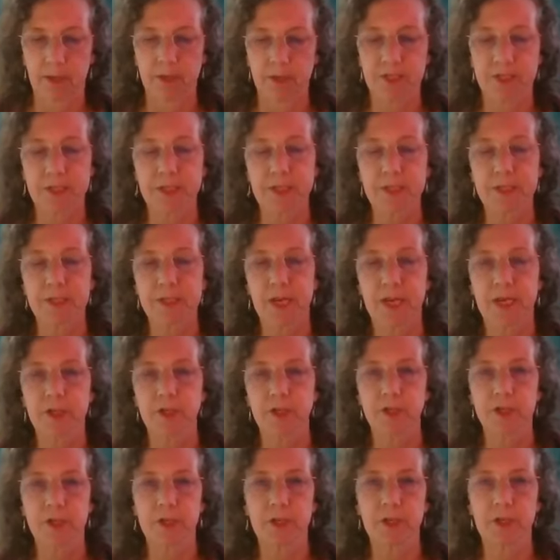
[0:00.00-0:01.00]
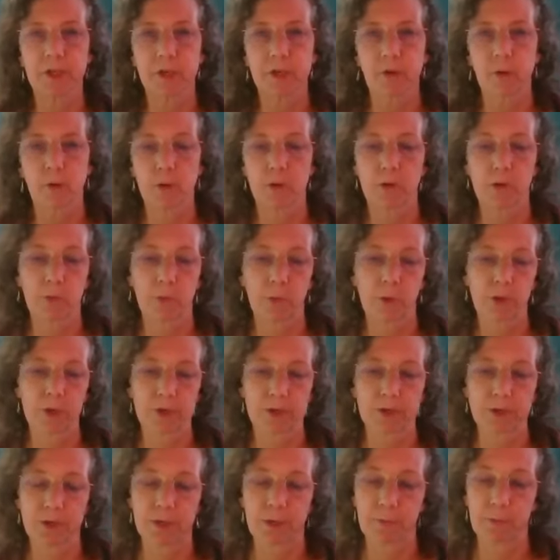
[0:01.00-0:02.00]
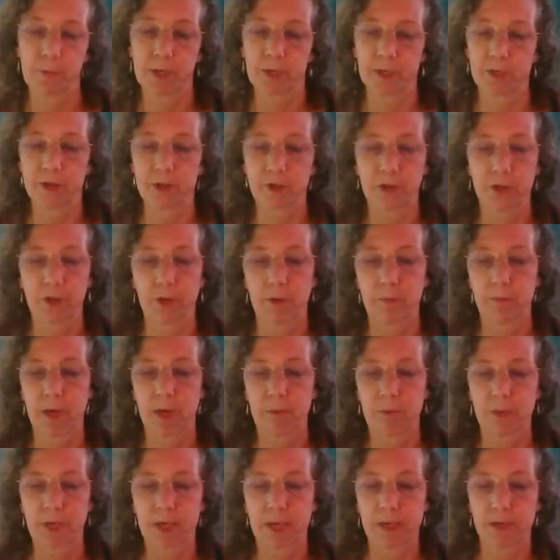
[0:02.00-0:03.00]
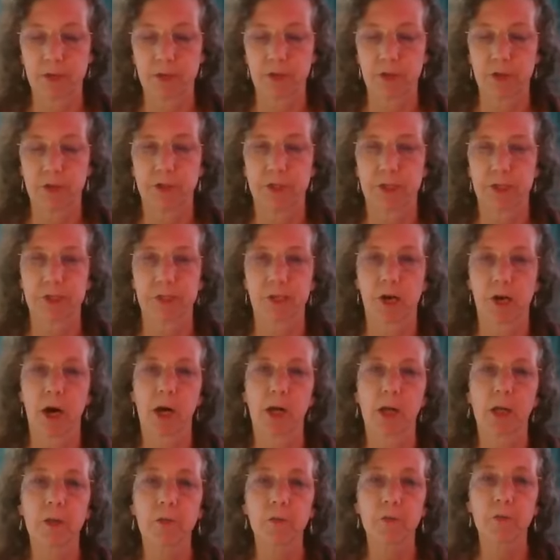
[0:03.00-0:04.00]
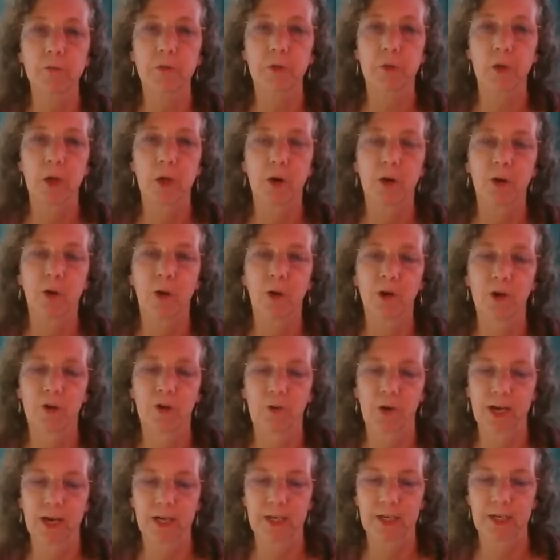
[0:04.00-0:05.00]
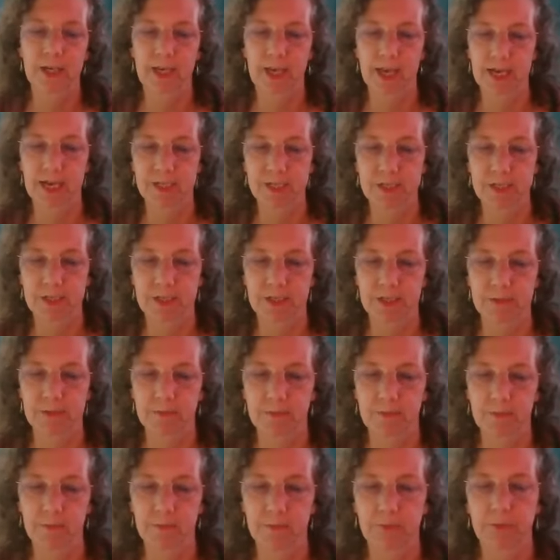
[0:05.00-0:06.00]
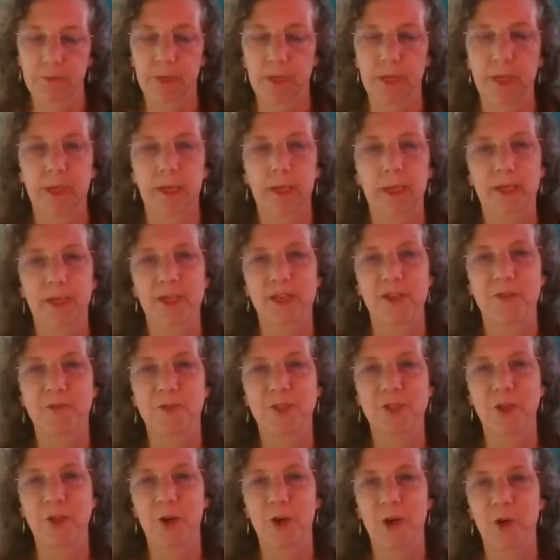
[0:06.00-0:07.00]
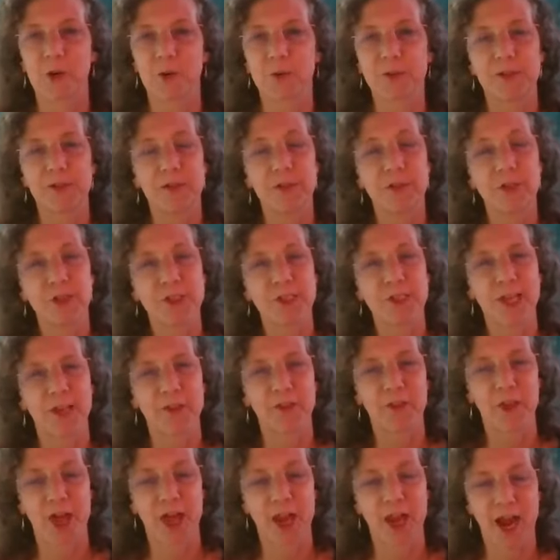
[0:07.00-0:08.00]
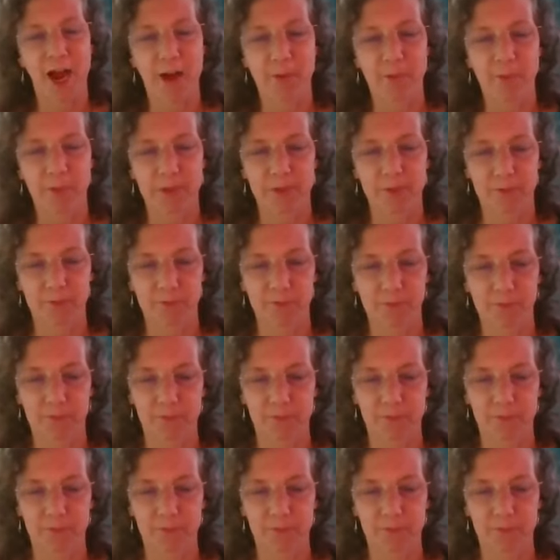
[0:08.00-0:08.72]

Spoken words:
The sensation or the words or the picture may begin to dissolve or greatly lessen. If so, you just let that happen.